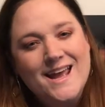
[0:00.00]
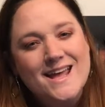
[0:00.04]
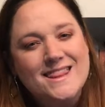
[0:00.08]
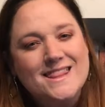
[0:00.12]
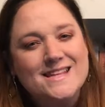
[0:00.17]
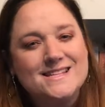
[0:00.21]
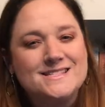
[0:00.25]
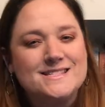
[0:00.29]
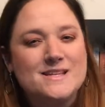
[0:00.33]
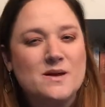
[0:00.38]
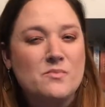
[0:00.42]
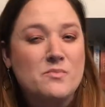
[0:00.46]

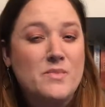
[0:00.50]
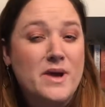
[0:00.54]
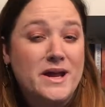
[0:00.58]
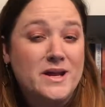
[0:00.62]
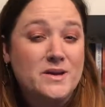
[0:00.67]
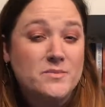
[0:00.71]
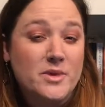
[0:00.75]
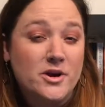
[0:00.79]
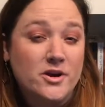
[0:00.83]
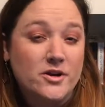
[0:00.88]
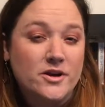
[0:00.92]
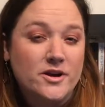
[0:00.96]
This is a
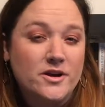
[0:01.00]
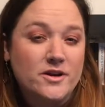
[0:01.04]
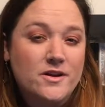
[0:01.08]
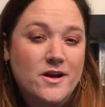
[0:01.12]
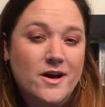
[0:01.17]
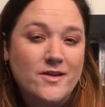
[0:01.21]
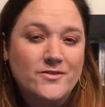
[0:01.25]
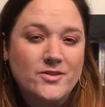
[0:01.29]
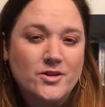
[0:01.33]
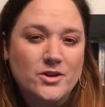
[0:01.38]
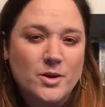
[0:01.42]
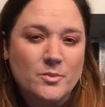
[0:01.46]
Made Marian
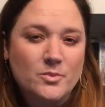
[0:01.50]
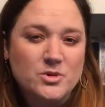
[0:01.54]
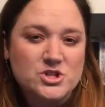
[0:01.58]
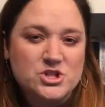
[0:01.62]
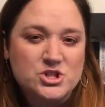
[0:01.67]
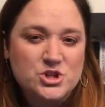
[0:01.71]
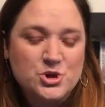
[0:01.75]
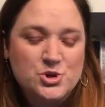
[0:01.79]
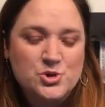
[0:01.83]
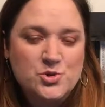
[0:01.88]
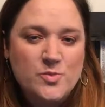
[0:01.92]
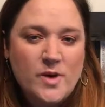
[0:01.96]
novel, number
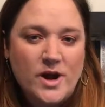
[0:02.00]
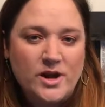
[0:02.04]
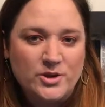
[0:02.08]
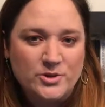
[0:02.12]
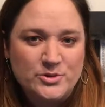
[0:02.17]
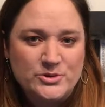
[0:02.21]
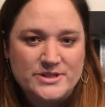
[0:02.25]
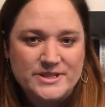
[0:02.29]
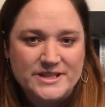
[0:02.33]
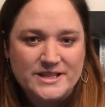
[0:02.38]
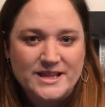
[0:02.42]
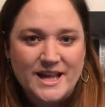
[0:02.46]
two, by
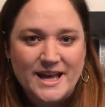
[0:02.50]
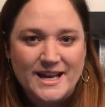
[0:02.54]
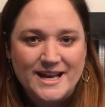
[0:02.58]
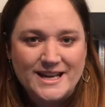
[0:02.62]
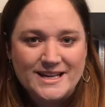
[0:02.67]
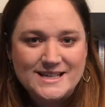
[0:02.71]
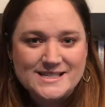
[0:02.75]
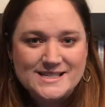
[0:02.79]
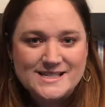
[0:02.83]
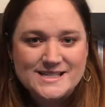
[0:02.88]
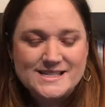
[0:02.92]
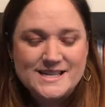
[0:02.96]
Lucy
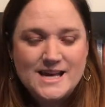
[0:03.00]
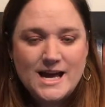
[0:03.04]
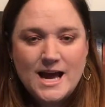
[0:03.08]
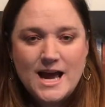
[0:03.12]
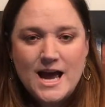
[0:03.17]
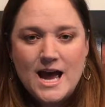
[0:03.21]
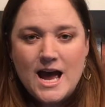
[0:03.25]
Lennox.